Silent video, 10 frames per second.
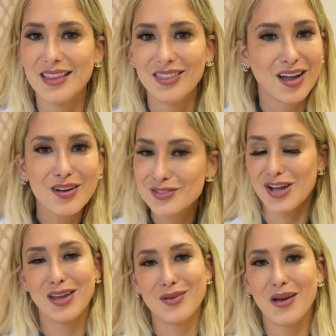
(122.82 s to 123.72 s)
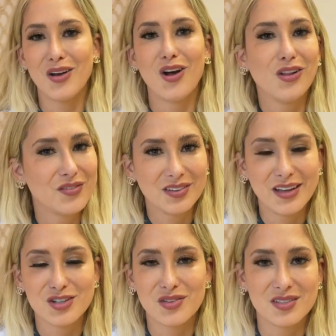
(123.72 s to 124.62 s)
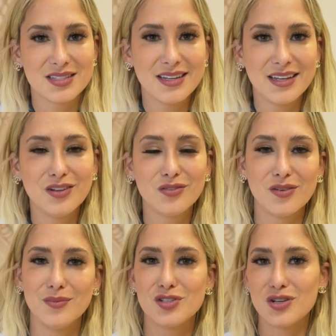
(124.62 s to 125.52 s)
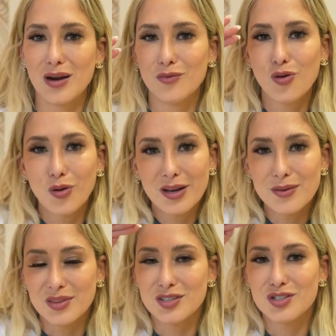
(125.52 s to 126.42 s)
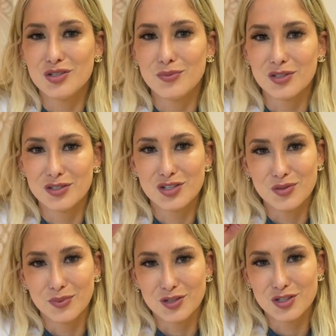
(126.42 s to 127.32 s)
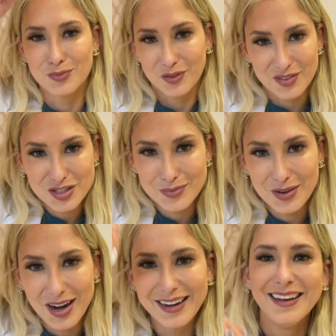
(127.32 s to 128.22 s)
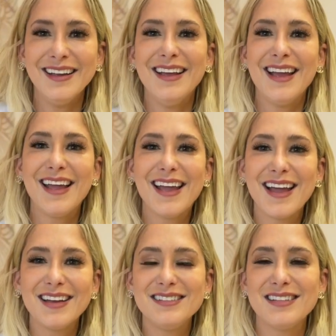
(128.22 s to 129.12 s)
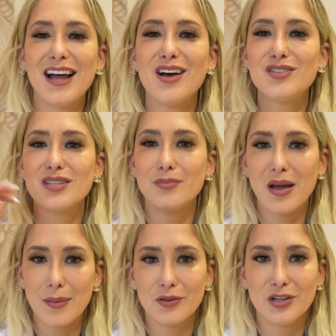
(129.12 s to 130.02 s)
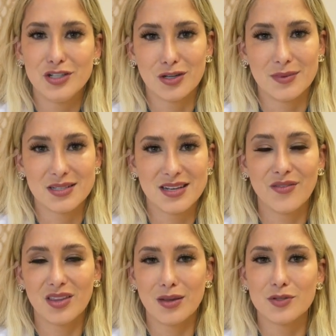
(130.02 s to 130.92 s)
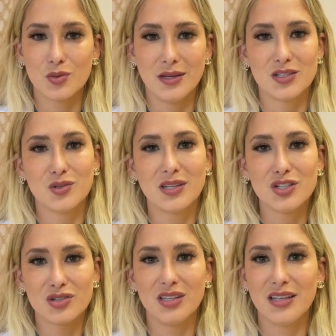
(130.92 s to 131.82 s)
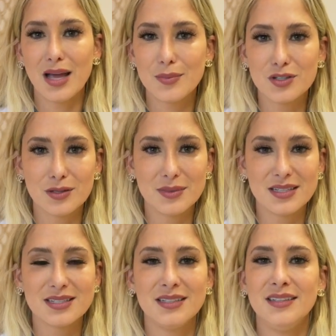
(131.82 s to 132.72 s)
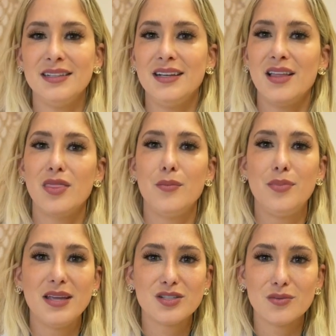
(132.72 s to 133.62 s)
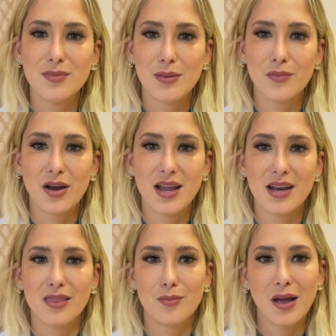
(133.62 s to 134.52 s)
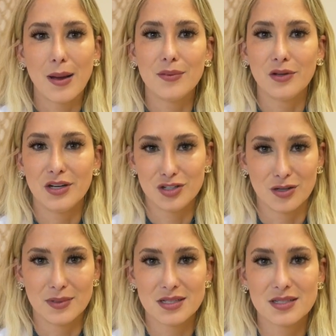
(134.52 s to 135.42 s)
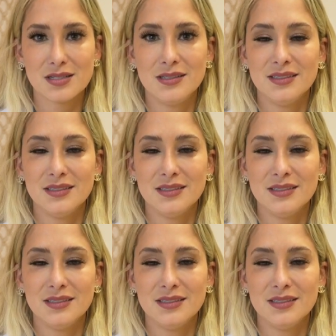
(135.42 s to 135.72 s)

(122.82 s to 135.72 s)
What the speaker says: I love talking about all of the layers of the skin, from the stratum corneum at the super, super superficial part, and down to the papillary dermis and everything in between. So it can treat the epidermis, the basal membrane, and the papillary dermis.